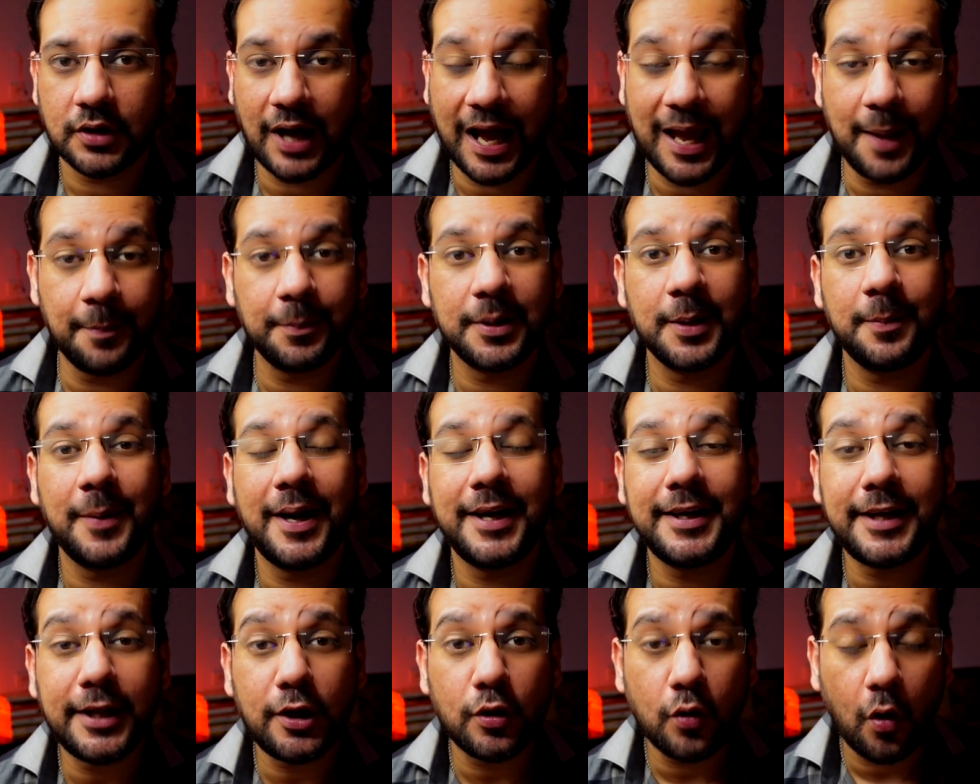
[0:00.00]
I am
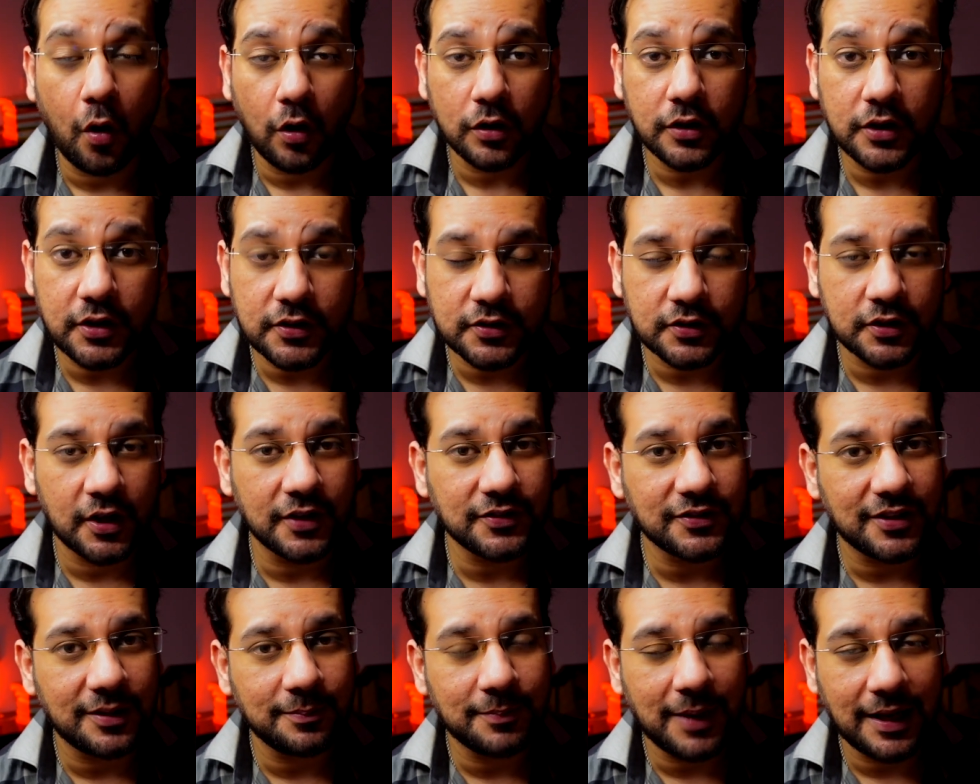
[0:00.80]
implementing all these
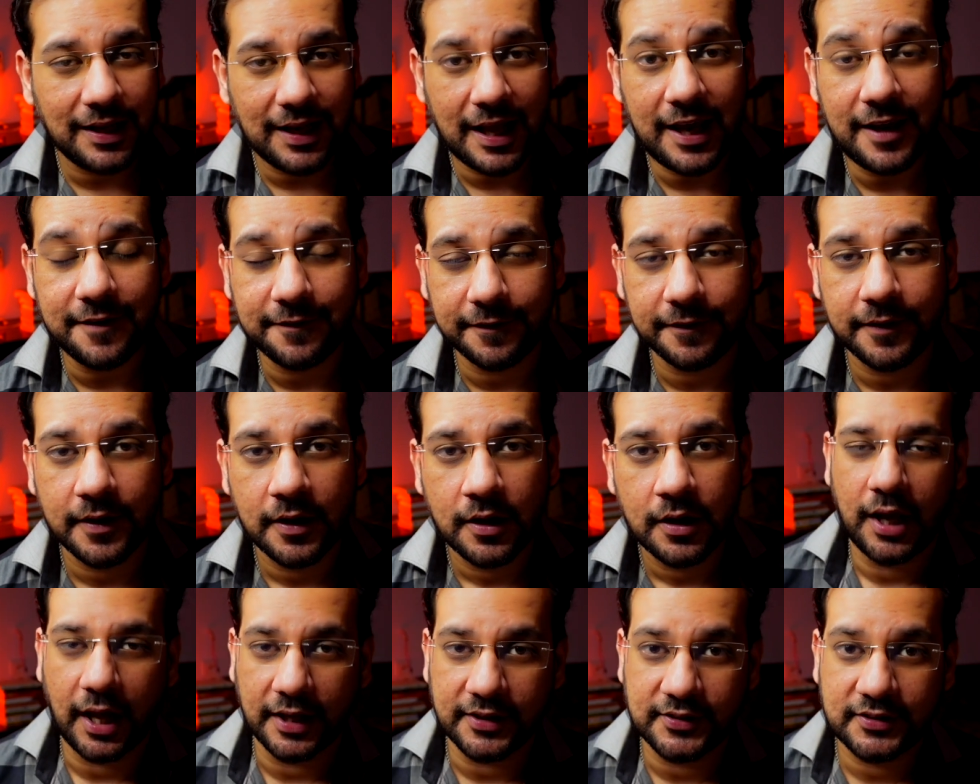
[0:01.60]
things in my life
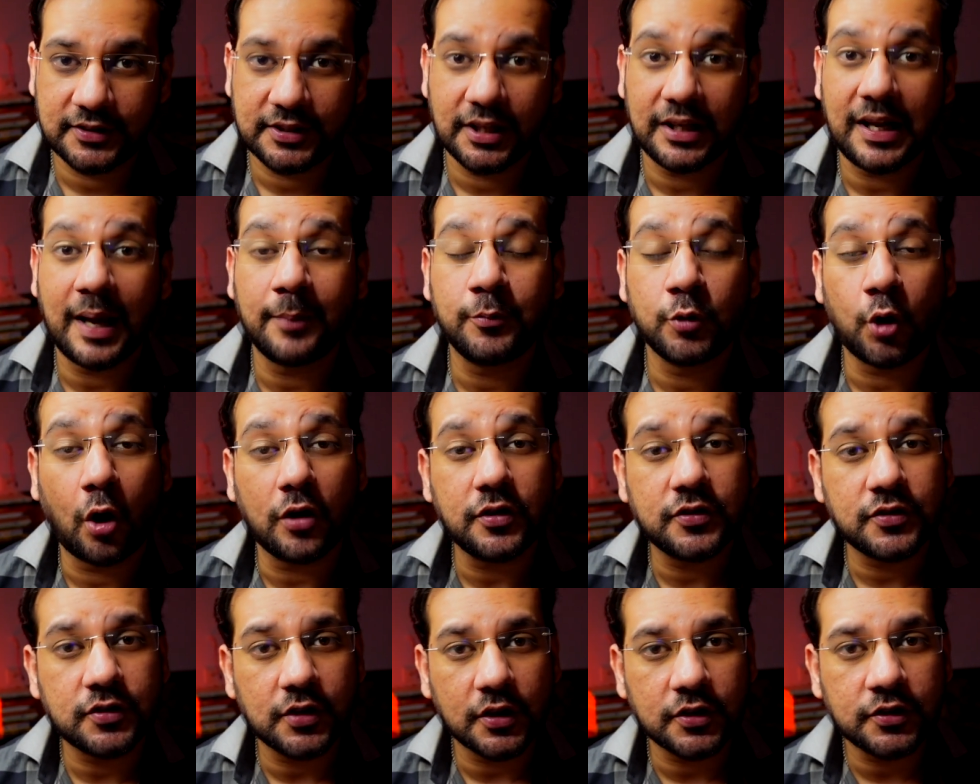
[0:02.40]
and still I'm
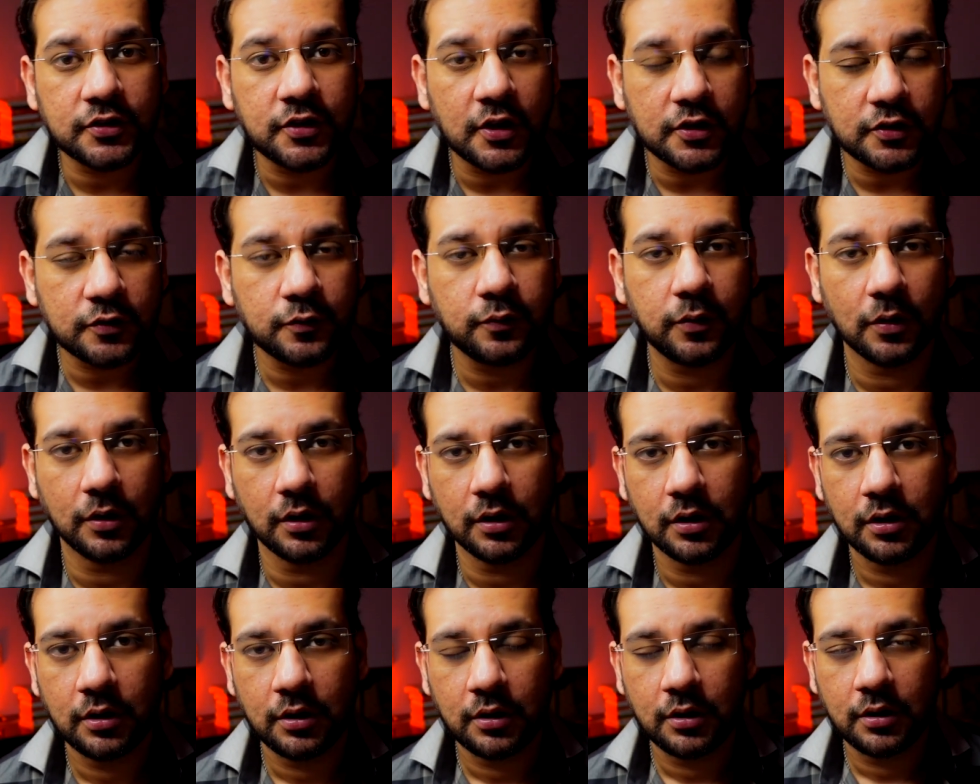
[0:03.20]
not successful.